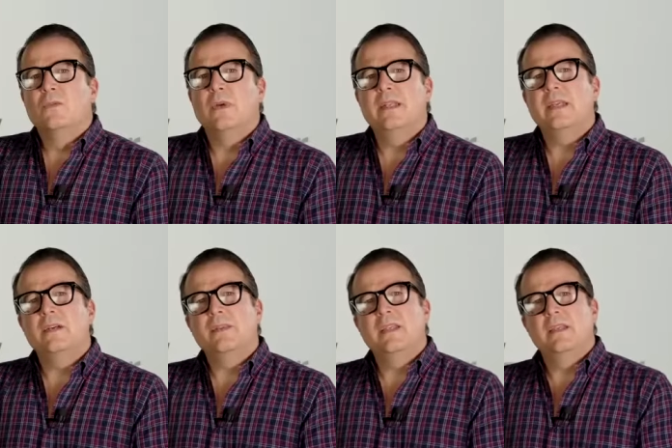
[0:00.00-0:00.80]
Right
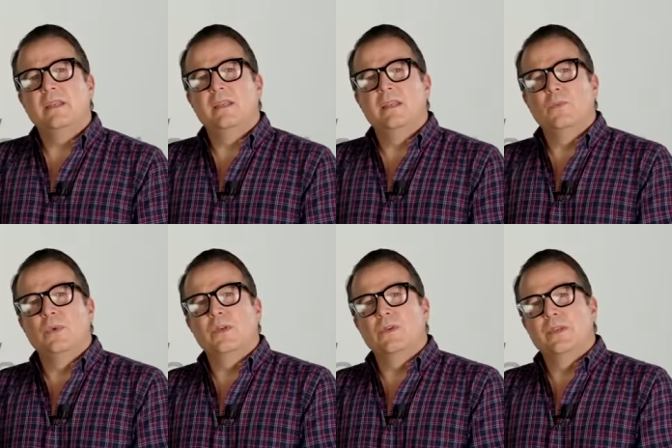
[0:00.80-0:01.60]
now, the uh,
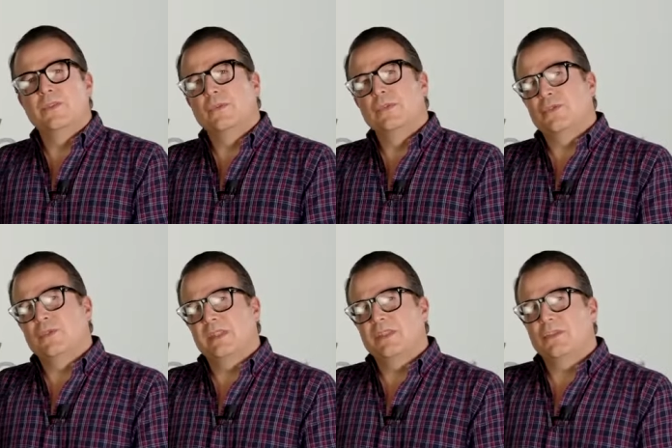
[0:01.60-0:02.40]
we're going through a
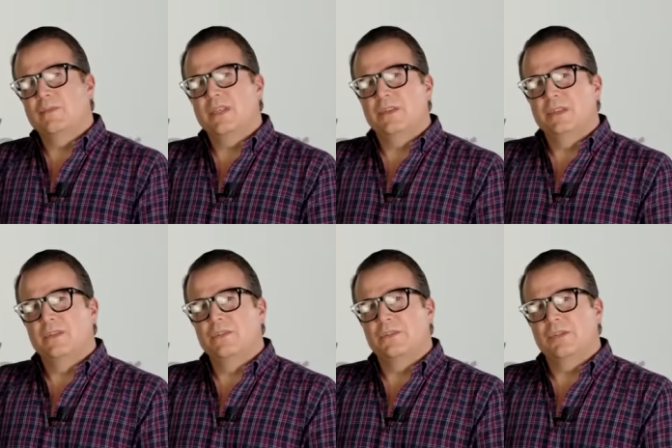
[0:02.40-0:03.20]
transition period in
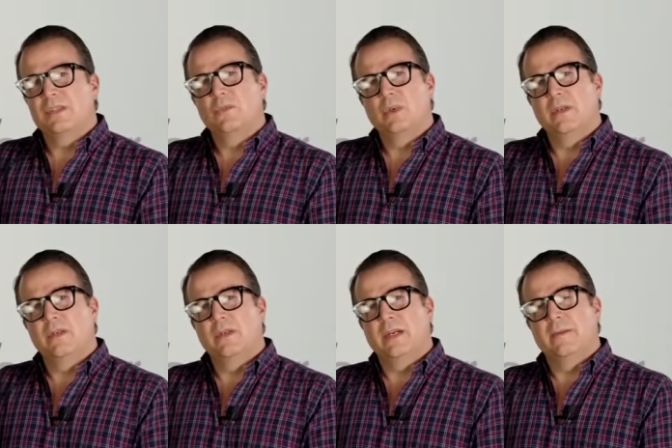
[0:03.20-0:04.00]
New Jersey
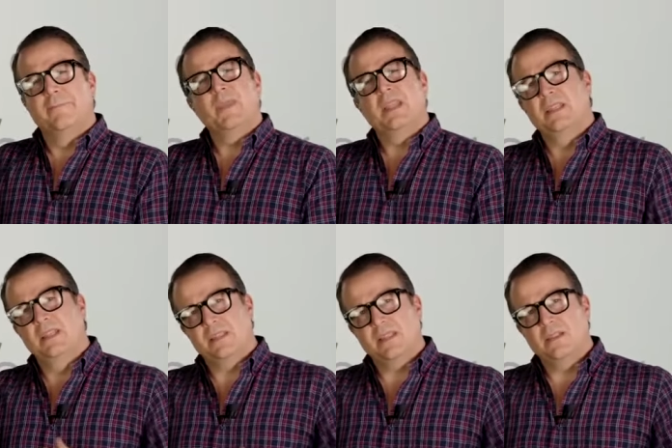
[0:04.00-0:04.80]
where um,
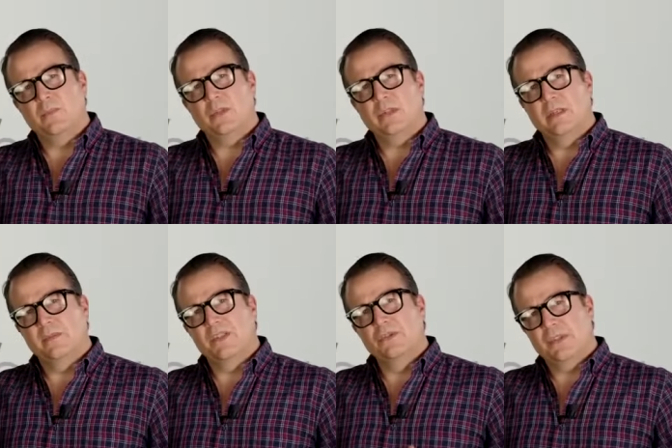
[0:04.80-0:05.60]
the incentive
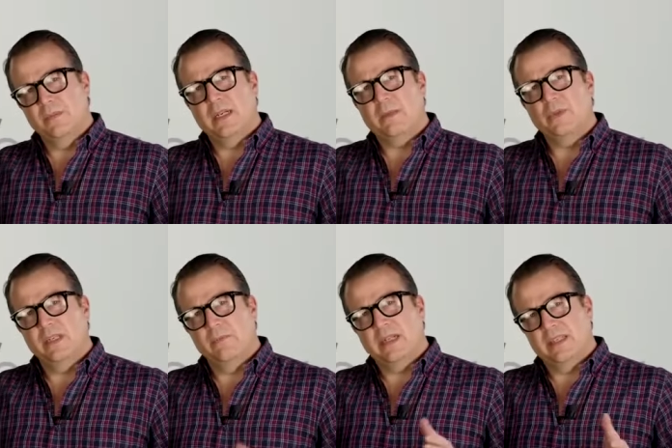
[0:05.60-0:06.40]
programs used to be
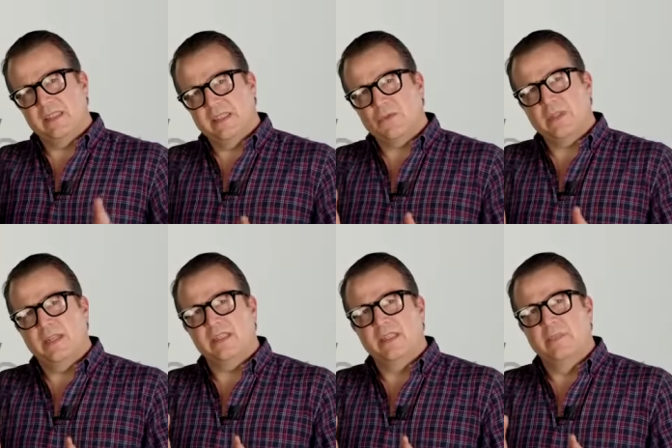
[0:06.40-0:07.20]
operated by a
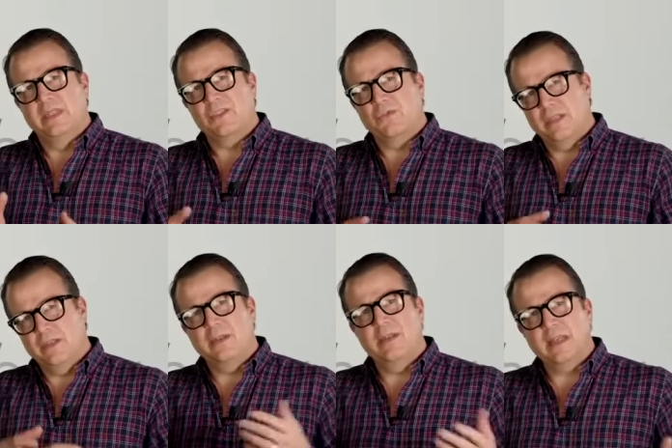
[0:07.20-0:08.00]
centralized
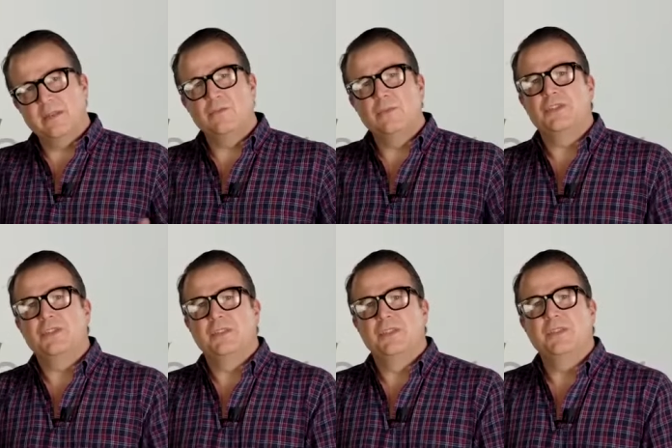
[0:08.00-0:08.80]
administrator, and now the
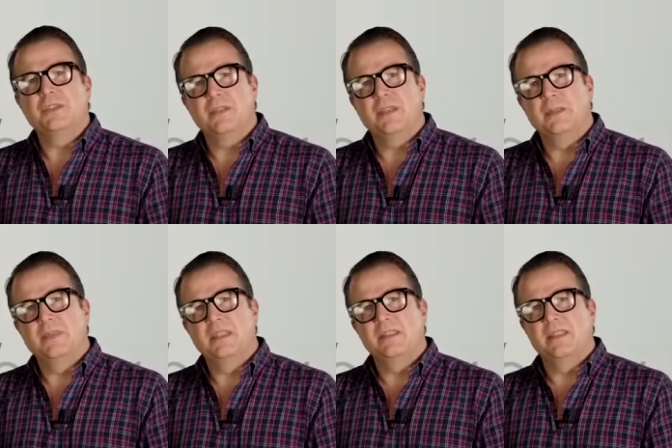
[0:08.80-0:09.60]
regional utility
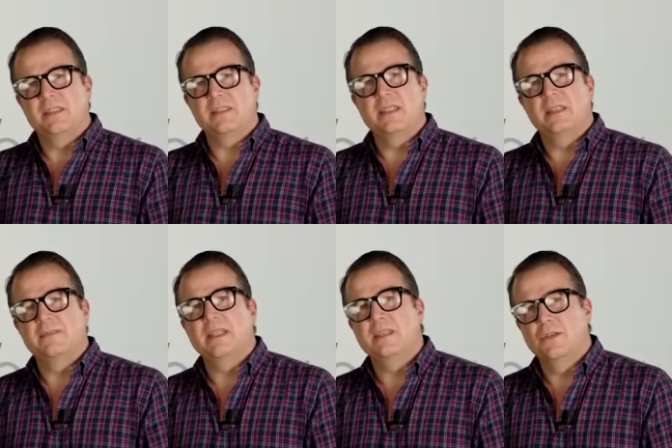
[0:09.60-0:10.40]
companies in the state have
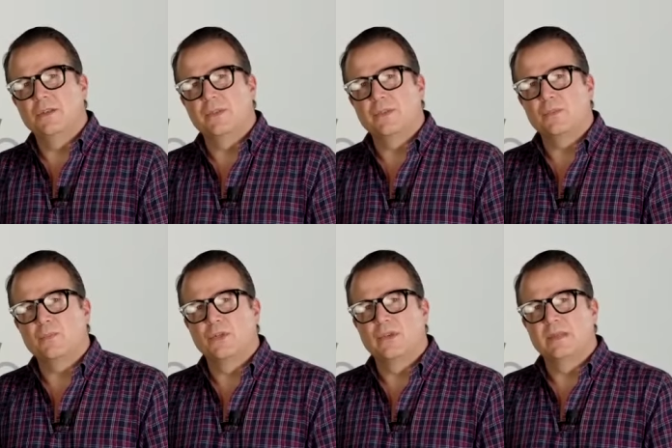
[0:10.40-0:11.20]
taken over those
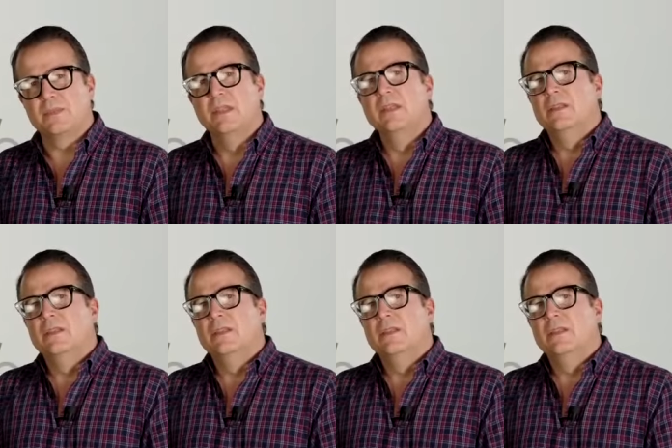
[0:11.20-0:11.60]
programs.